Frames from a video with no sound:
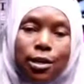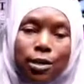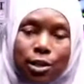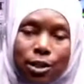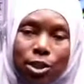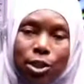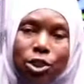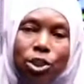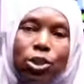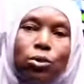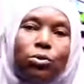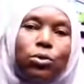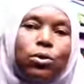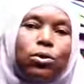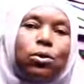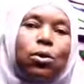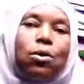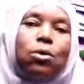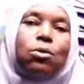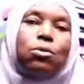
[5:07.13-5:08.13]
the teacher will
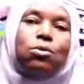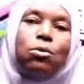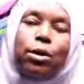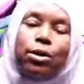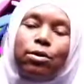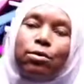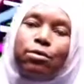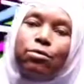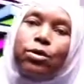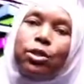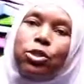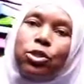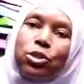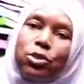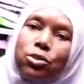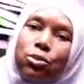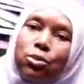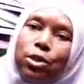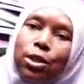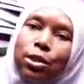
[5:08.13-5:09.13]
call one of the
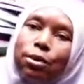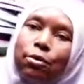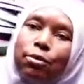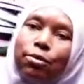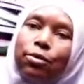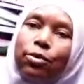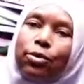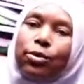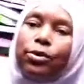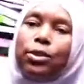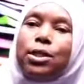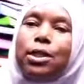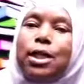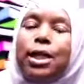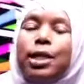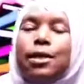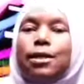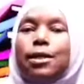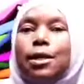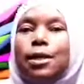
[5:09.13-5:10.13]
children in front
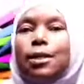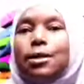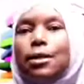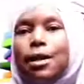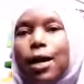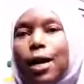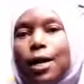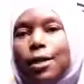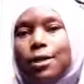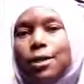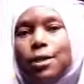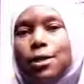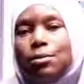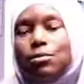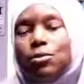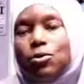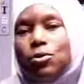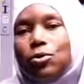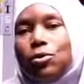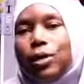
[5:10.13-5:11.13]
and then ask
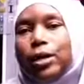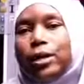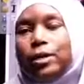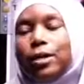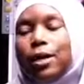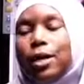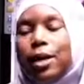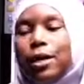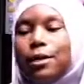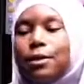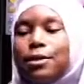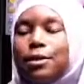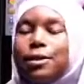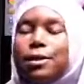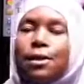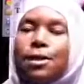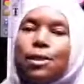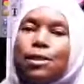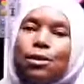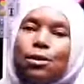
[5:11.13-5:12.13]
them to write the
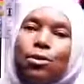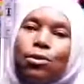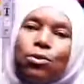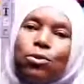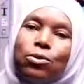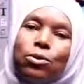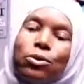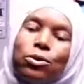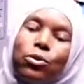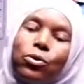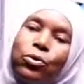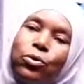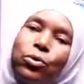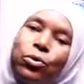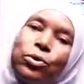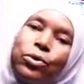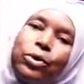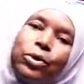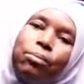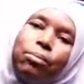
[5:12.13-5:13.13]
answers also
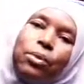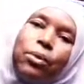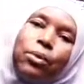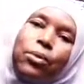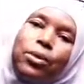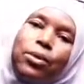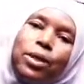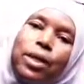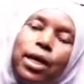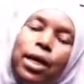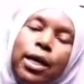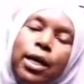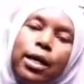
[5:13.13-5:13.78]
on the board,